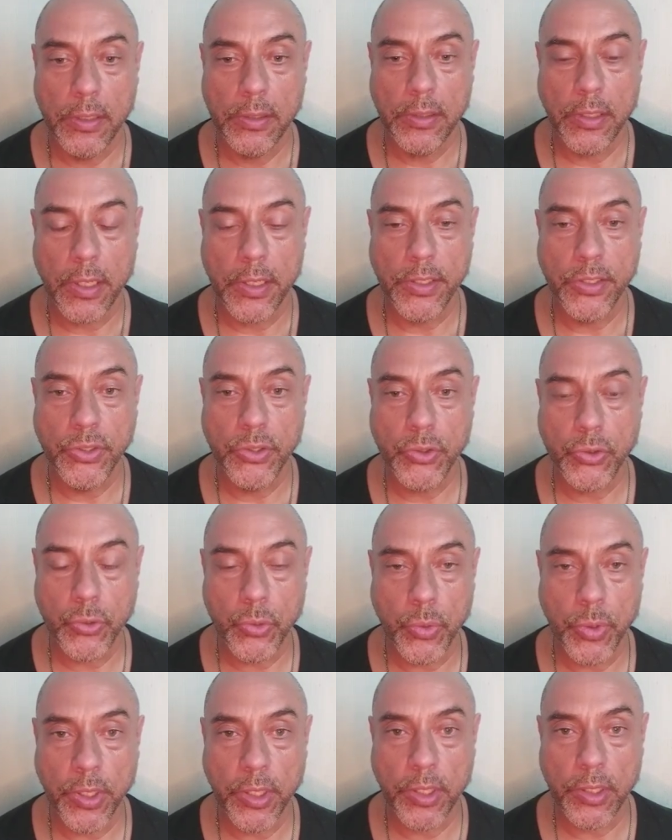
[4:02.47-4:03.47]
that is
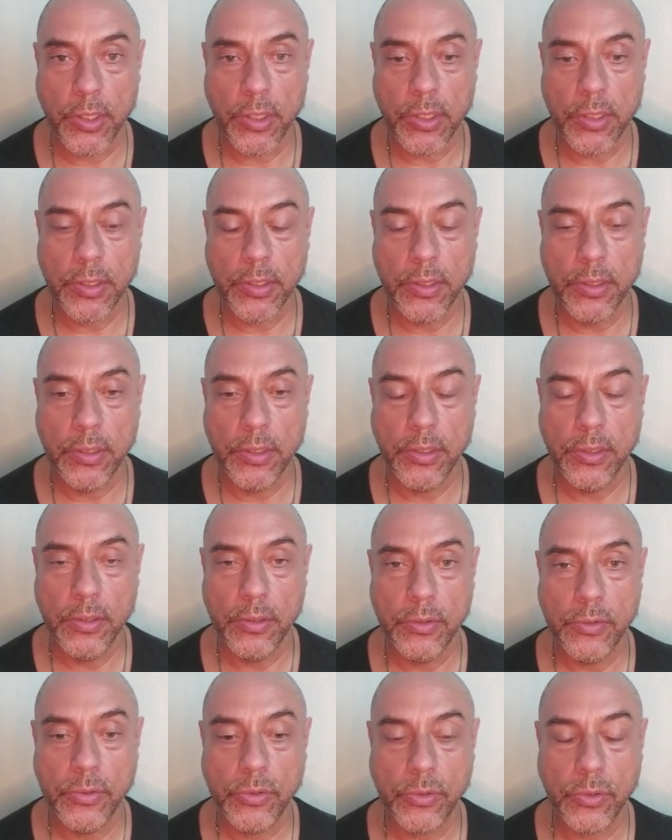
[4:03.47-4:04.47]
triggered.
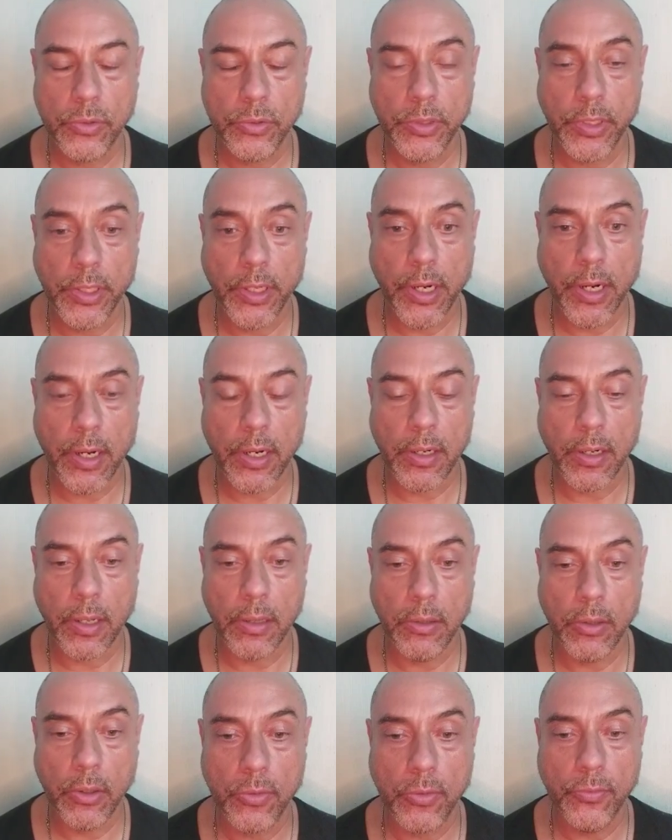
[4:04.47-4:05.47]
So there are
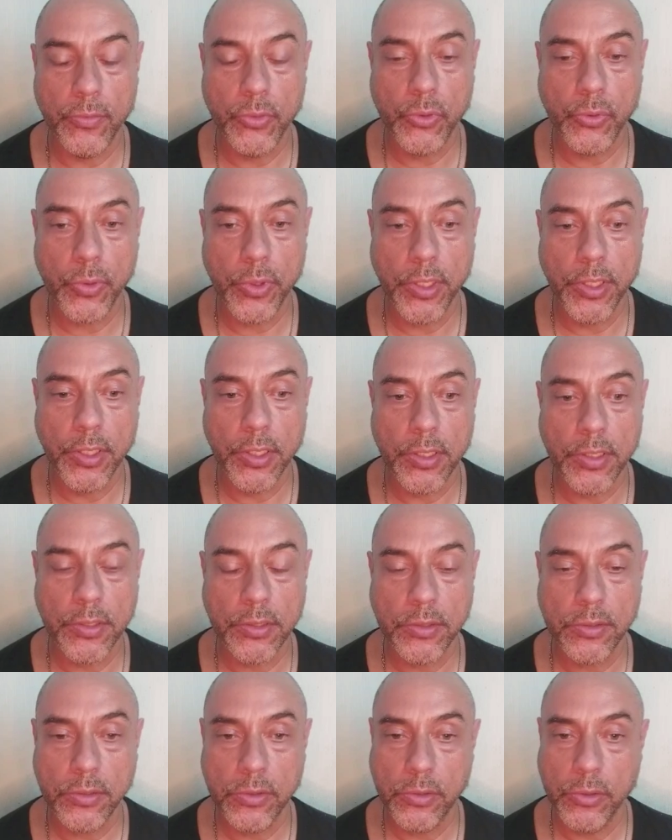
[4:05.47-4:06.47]
a of
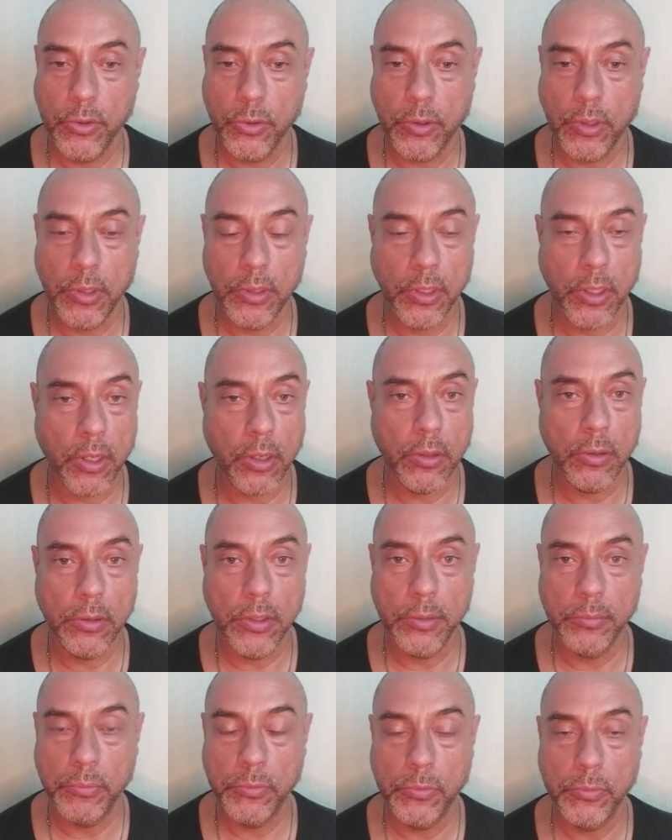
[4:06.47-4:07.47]
triggers. You can call
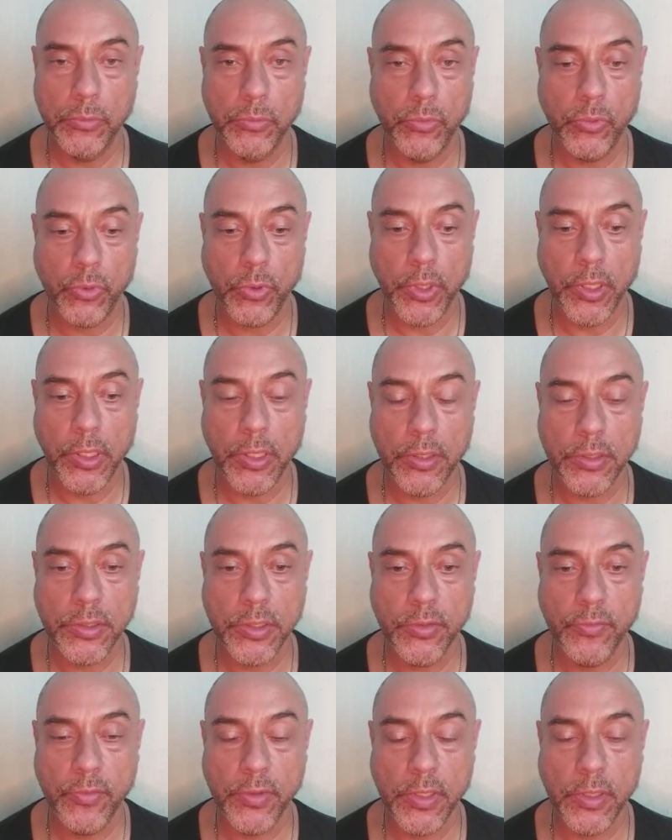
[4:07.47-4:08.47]
them
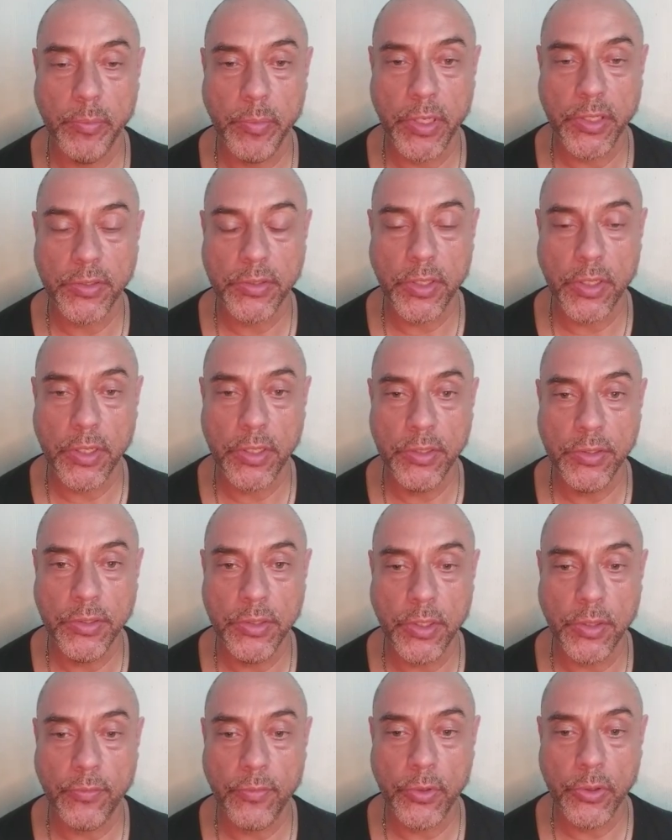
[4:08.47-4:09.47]
triggers if it makes it
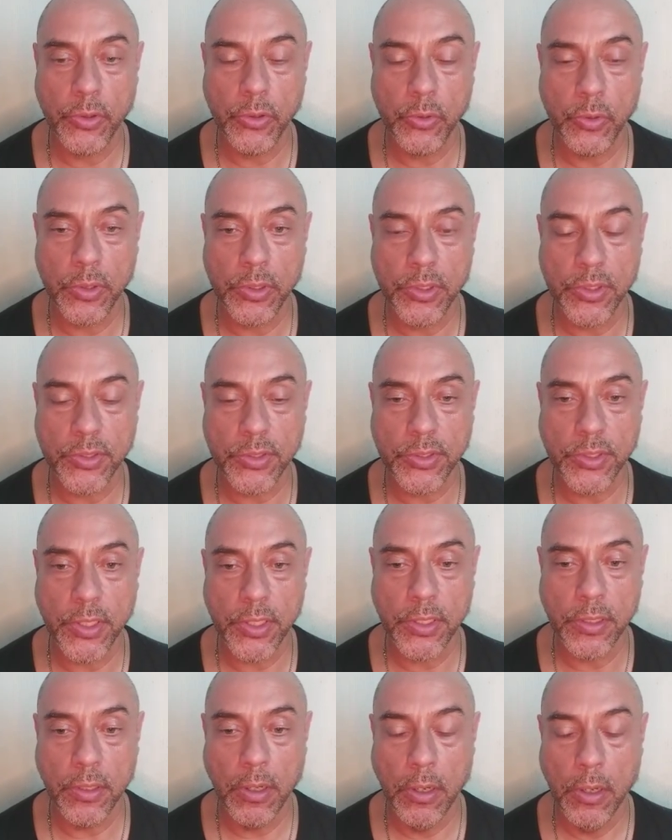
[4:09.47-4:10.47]
easier for you to
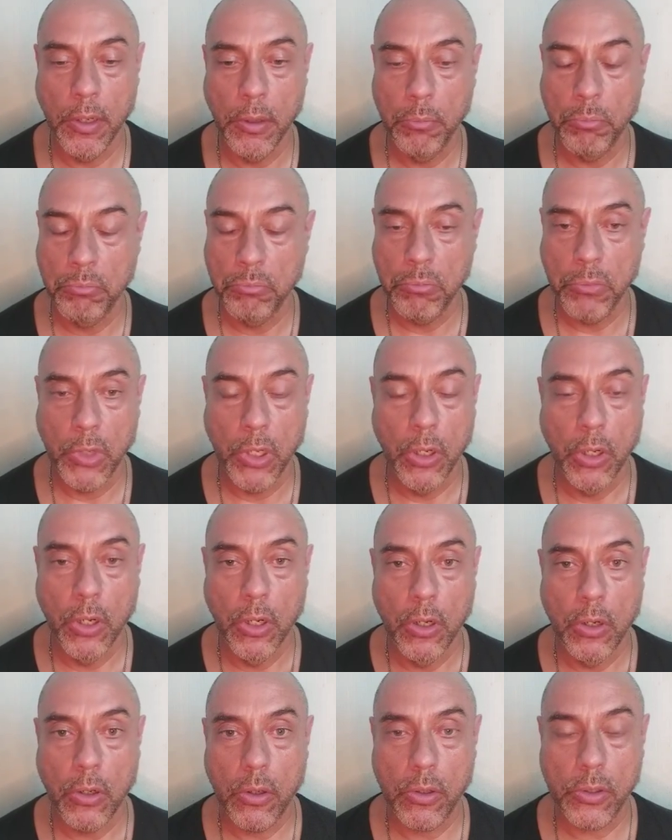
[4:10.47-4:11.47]
understand.
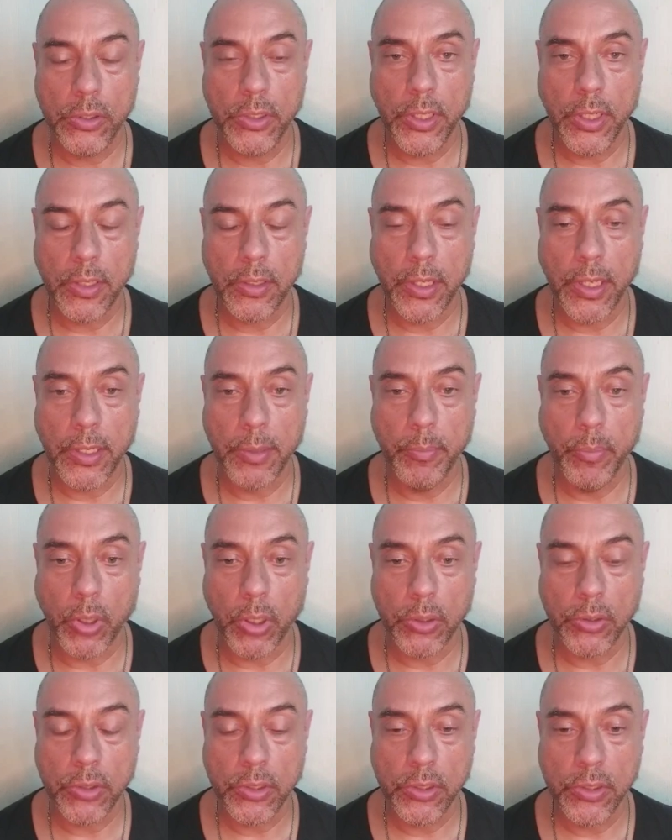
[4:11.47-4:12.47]
Or they are like
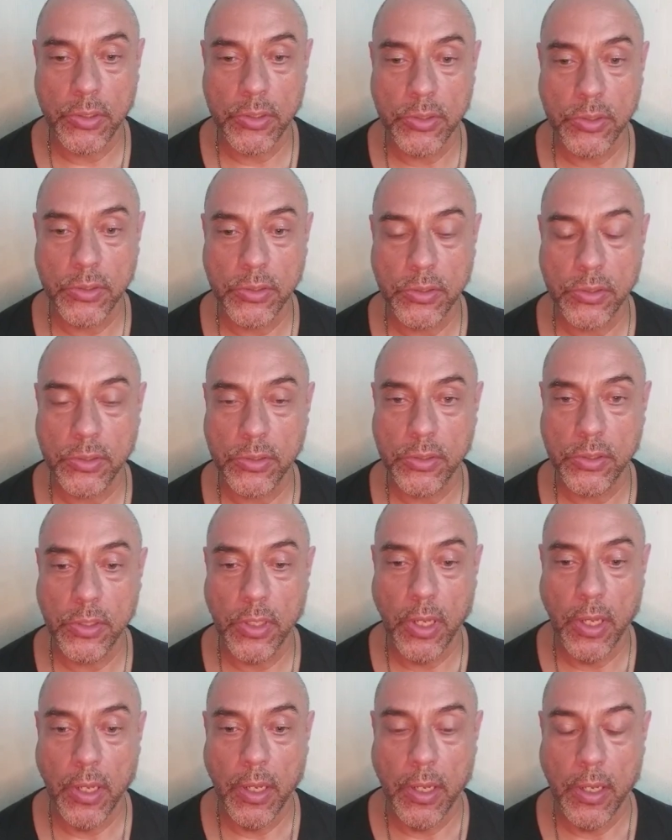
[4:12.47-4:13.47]
buttons,
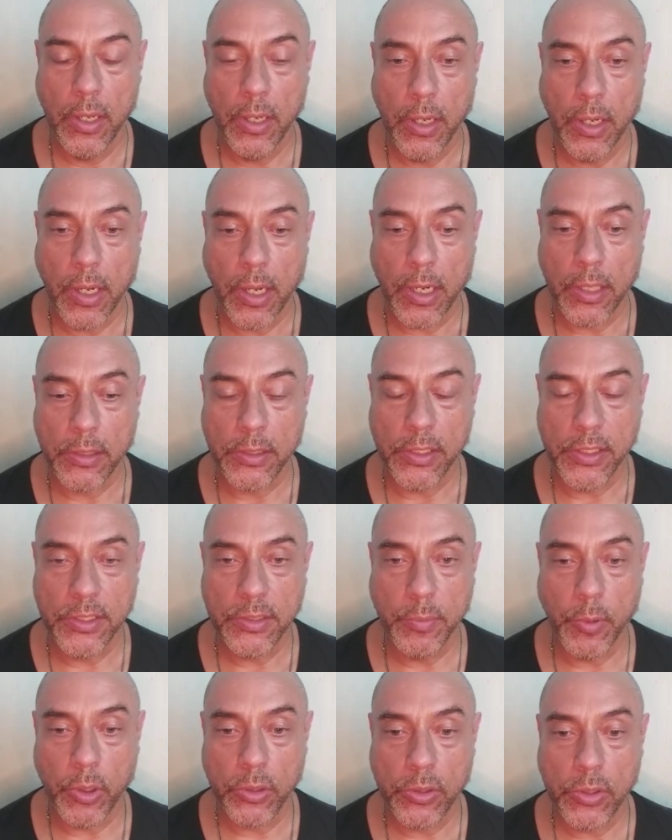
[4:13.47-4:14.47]
and
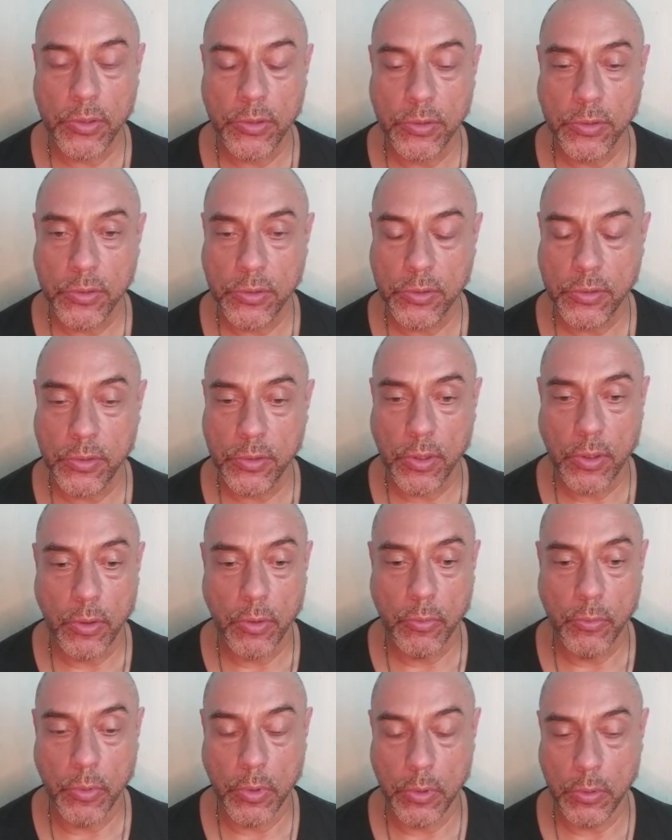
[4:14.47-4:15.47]
these buttons
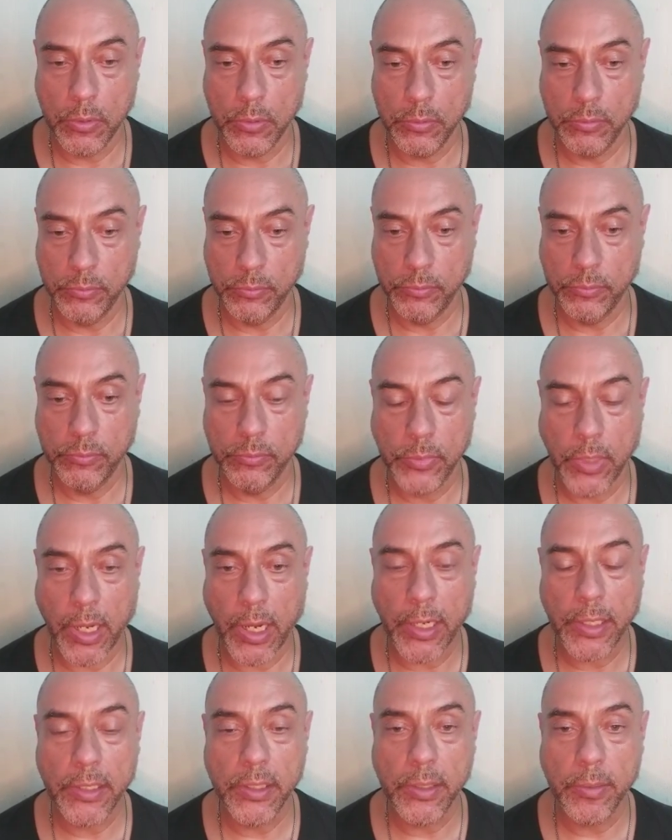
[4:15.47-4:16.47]
will
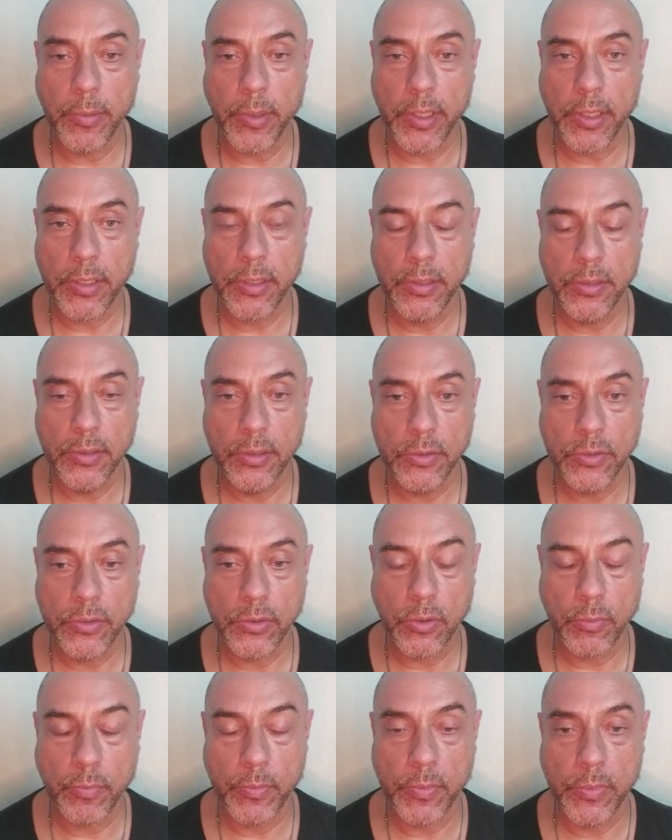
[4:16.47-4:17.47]
activate
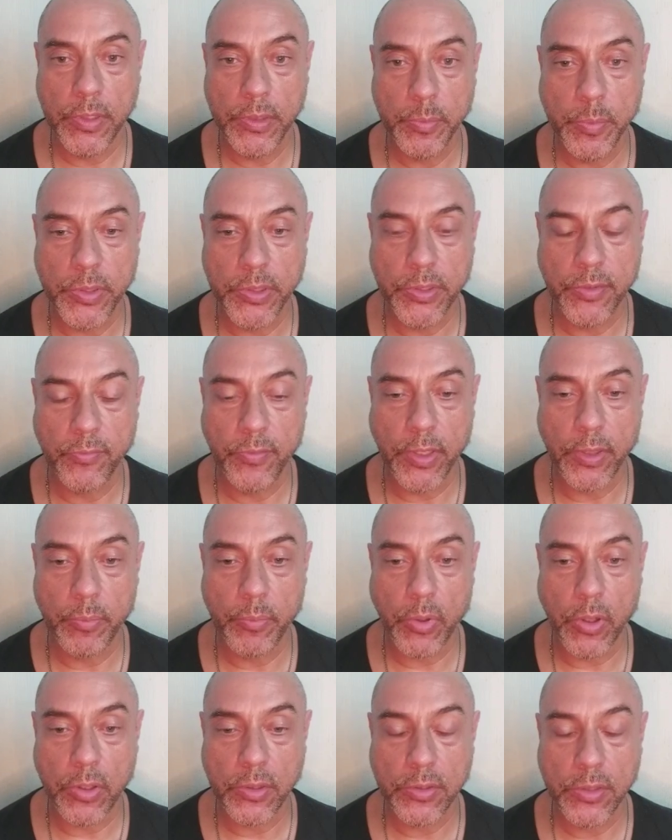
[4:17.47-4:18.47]
some
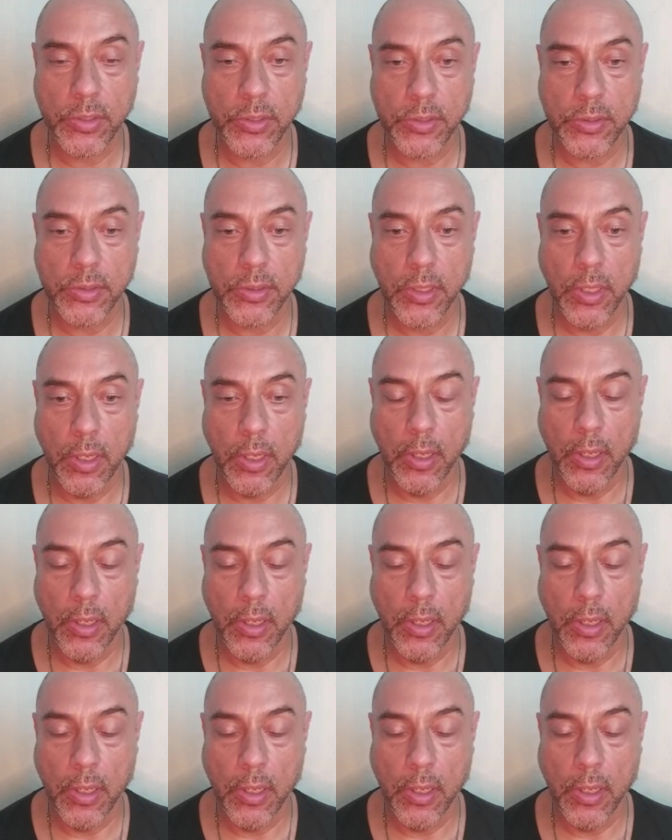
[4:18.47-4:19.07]
specific process.